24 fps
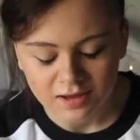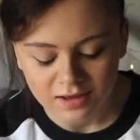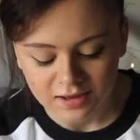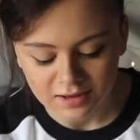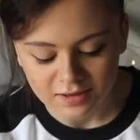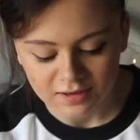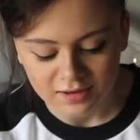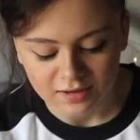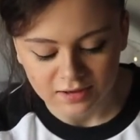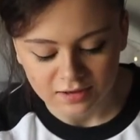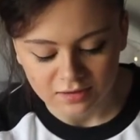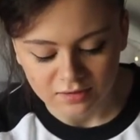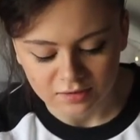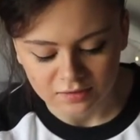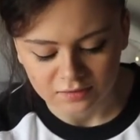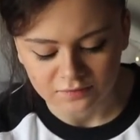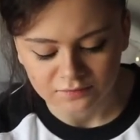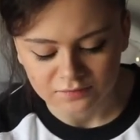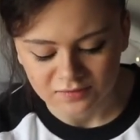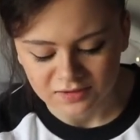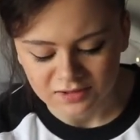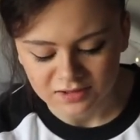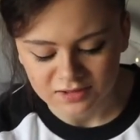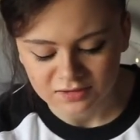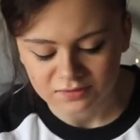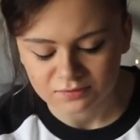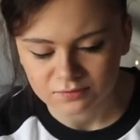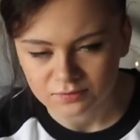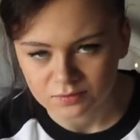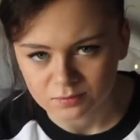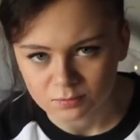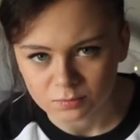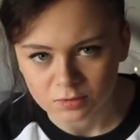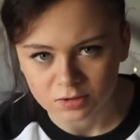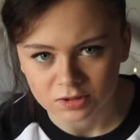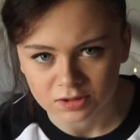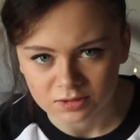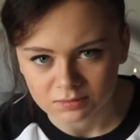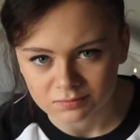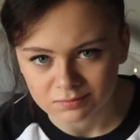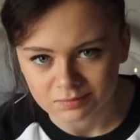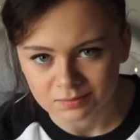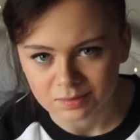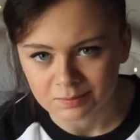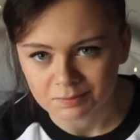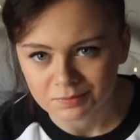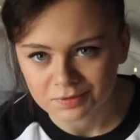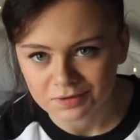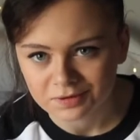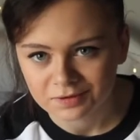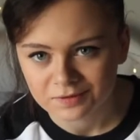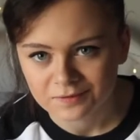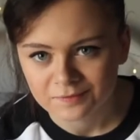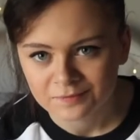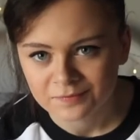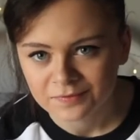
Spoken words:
I think, from what I can remember.